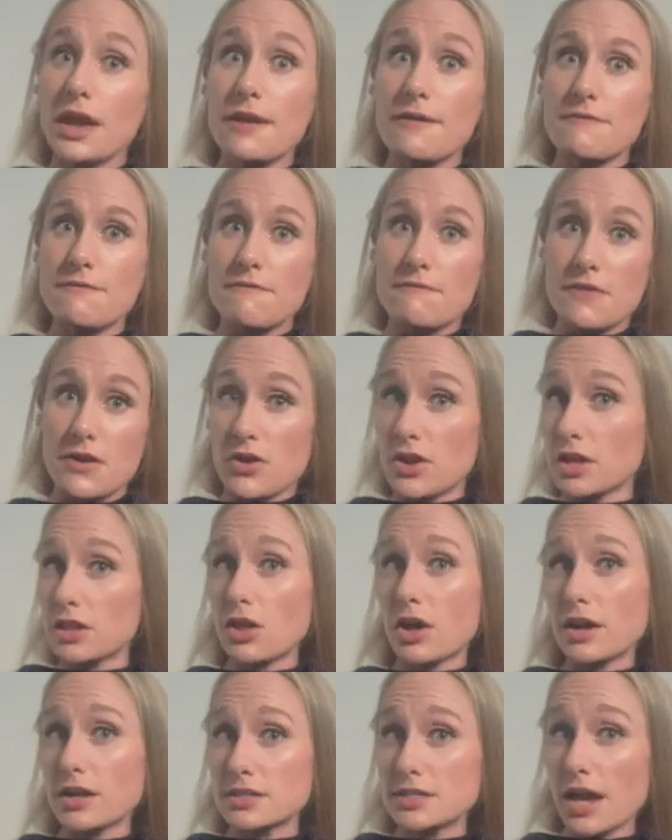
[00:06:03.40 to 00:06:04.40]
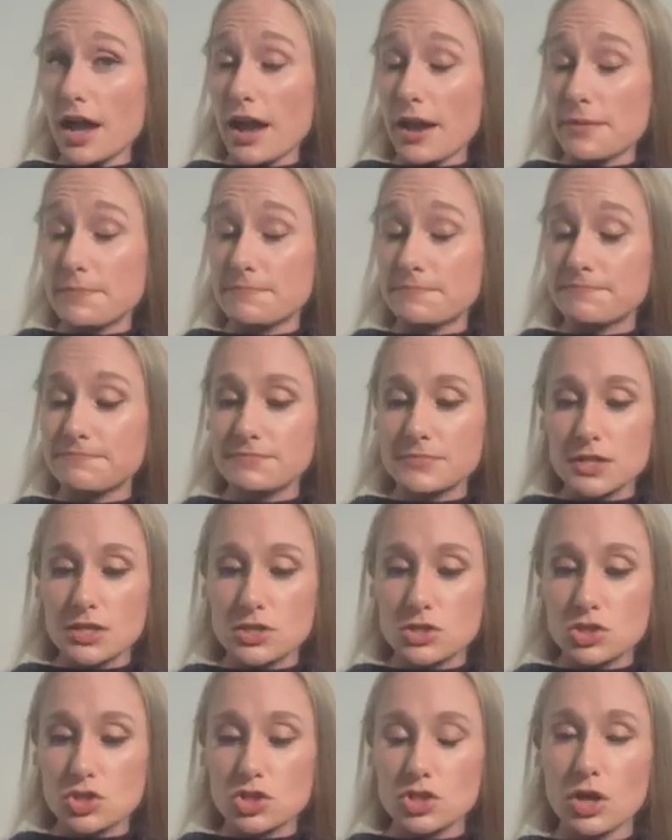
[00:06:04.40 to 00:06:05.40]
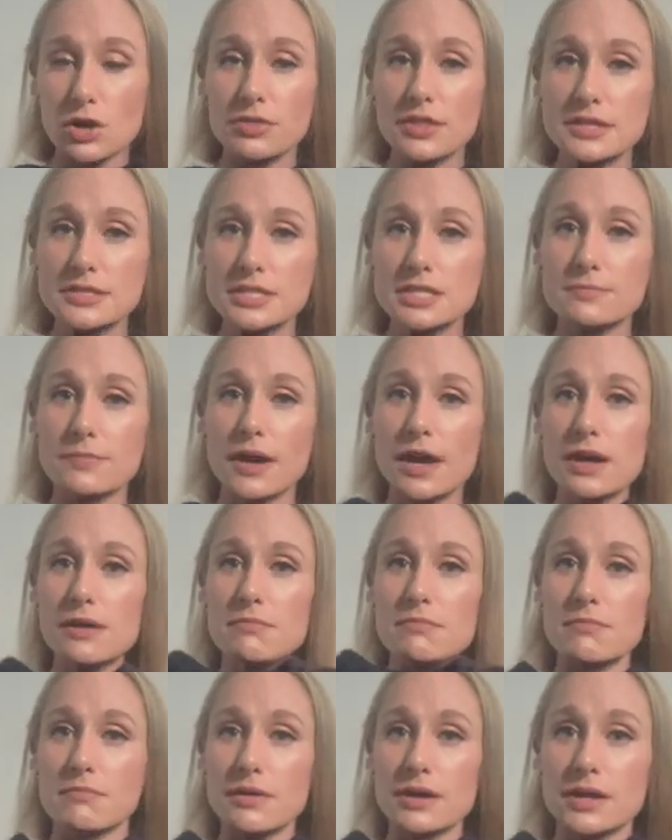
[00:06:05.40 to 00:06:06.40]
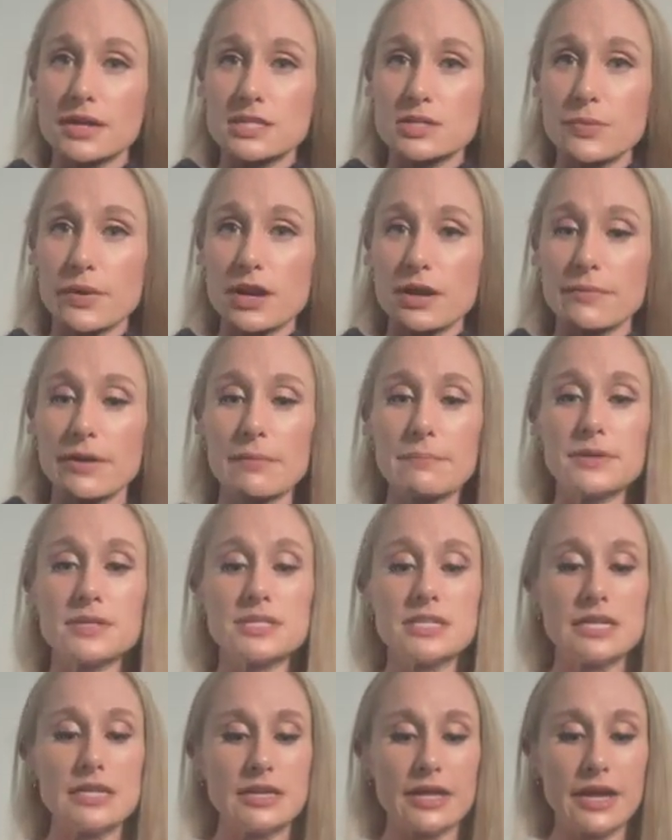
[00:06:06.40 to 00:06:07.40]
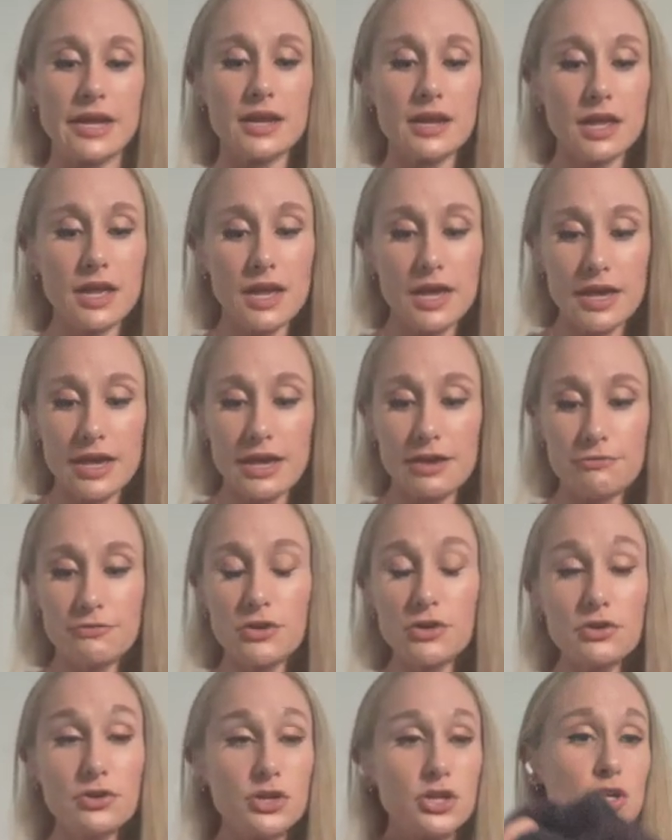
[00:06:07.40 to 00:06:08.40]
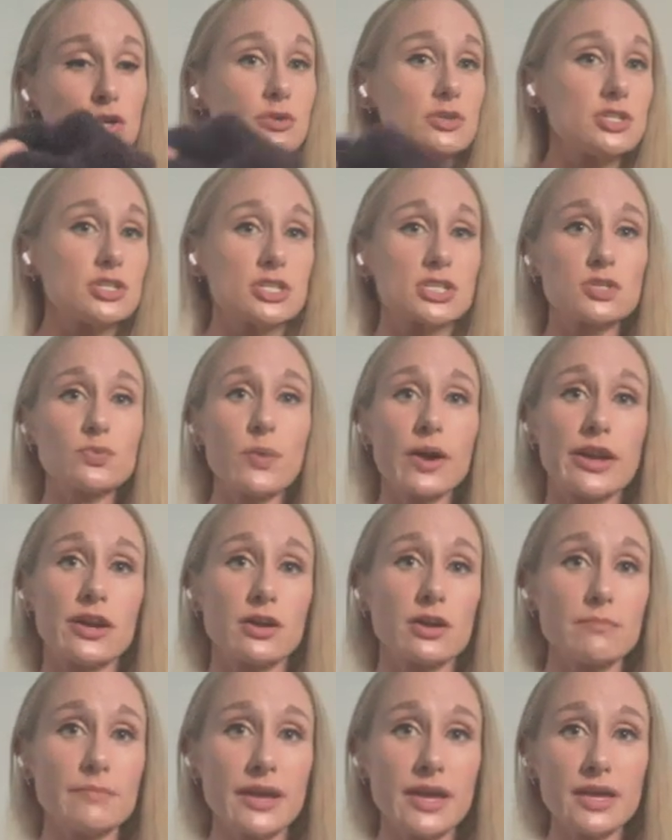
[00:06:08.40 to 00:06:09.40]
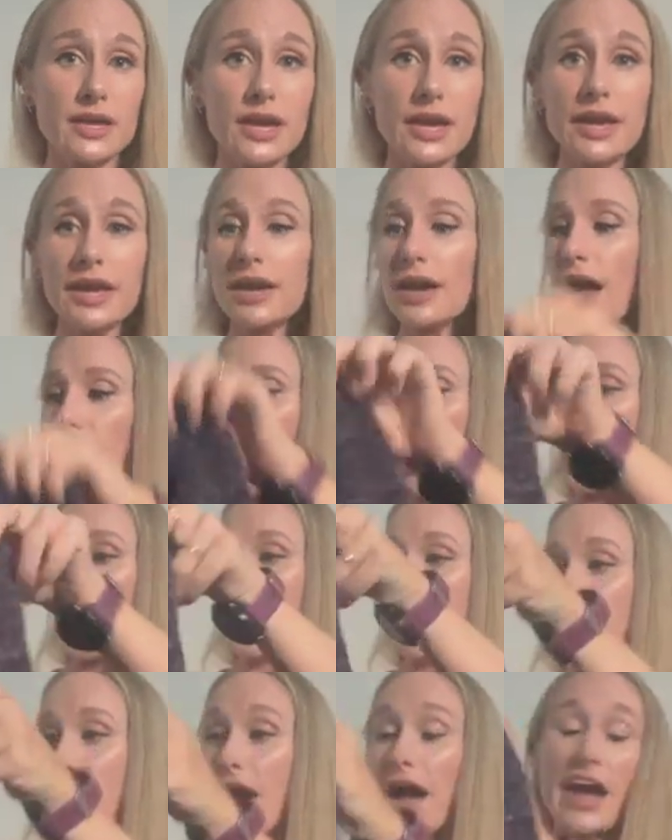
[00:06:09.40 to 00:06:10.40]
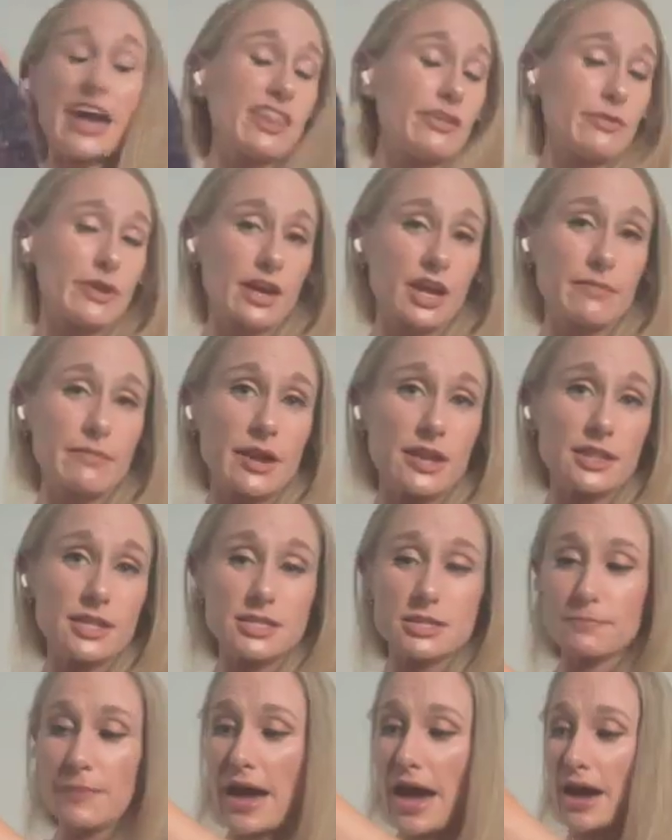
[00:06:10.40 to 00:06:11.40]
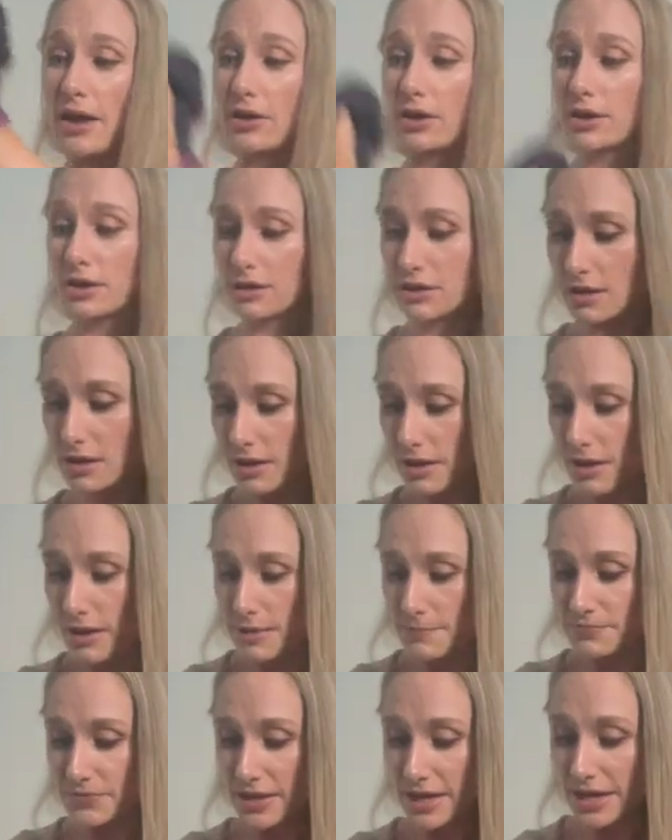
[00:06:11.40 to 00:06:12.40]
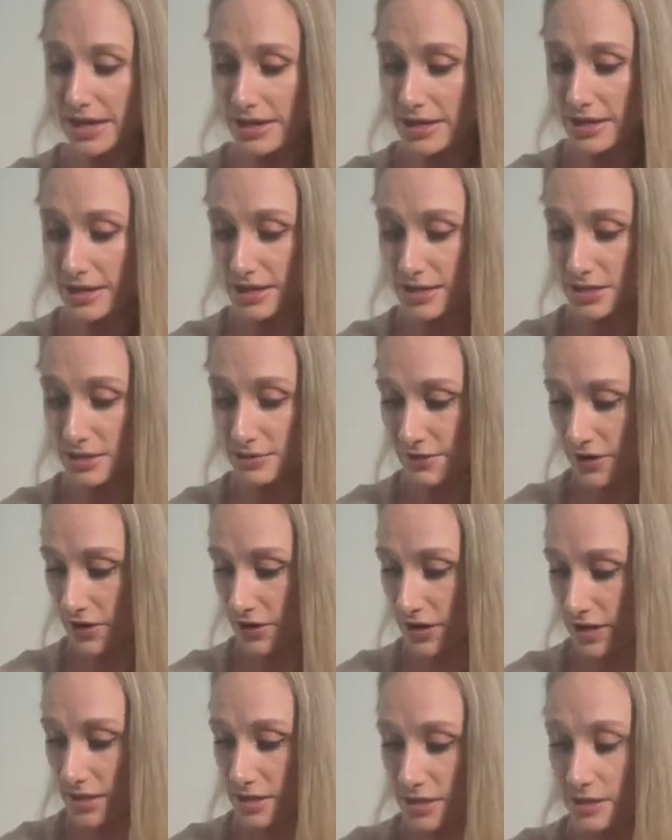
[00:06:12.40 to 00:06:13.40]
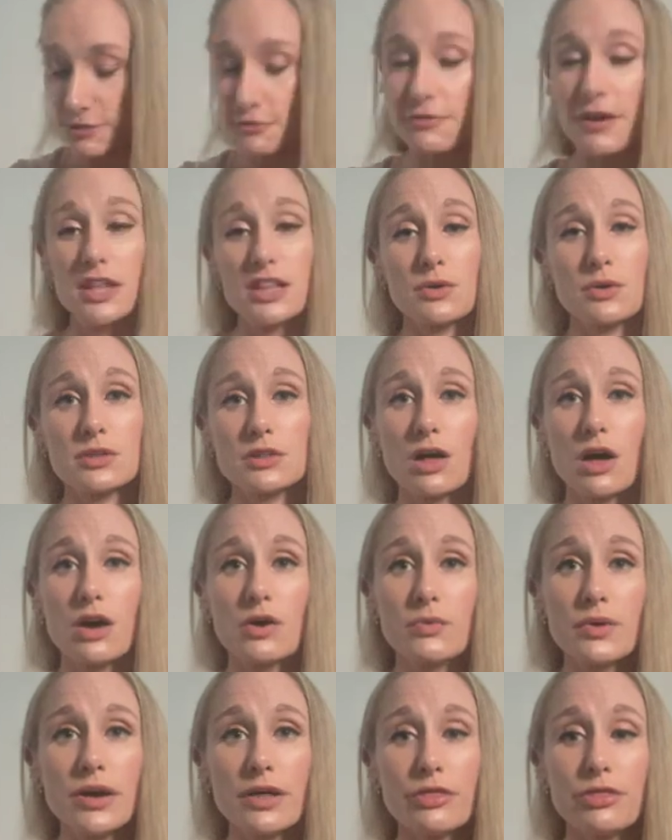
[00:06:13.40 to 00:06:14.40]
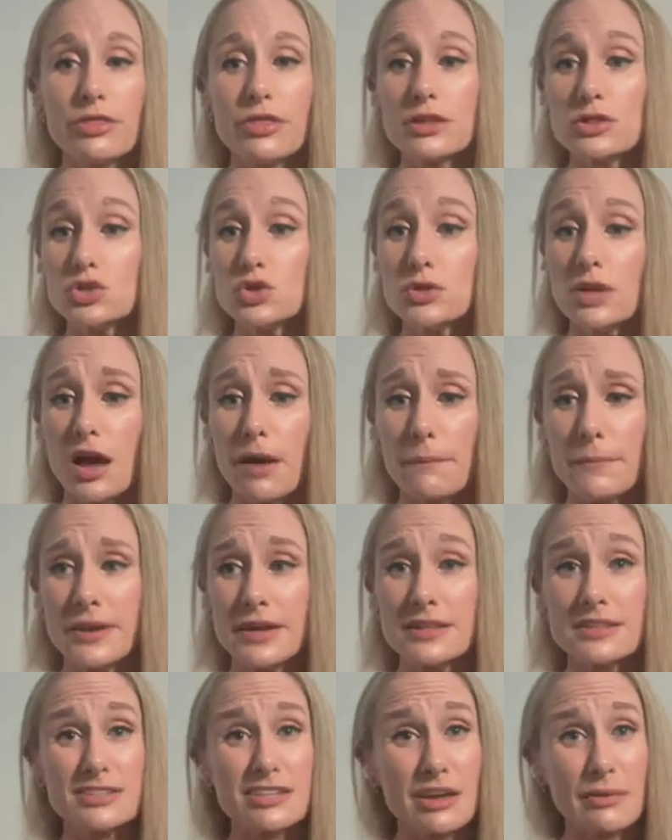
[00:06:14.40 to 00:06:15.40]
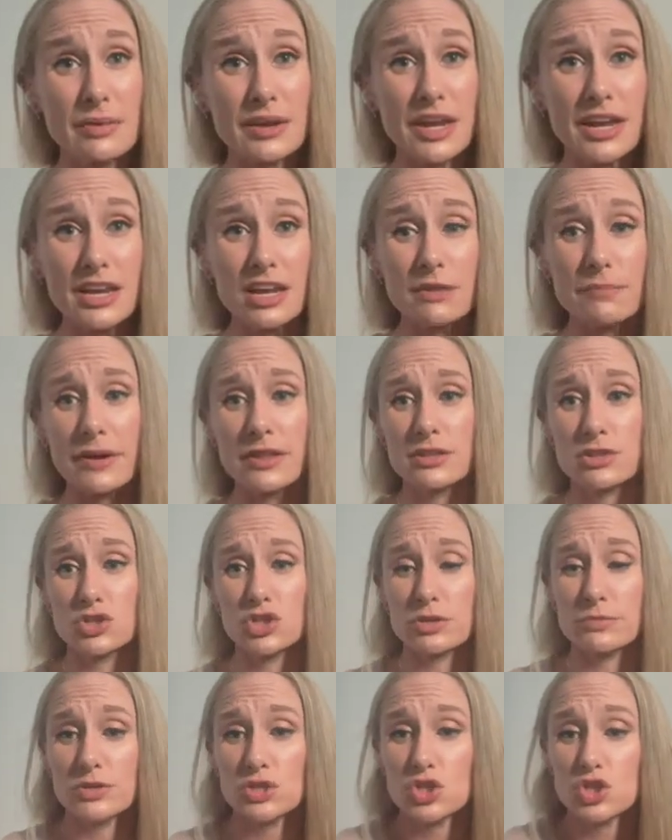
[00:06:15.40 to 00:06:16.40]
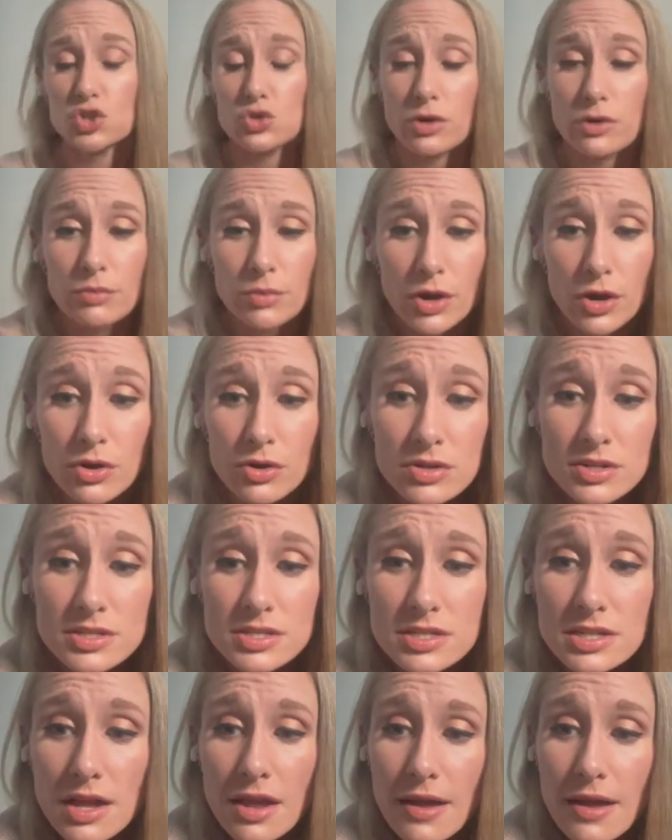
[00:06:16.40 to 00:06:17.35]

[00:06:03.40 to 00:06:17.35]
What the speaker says: a very long time. So this is my Monday sweater by Petiteknit. If you're new to sweater making, I highly recommend this pattern. It is very easy to follow along with. Do not be intimidated by the German short rows.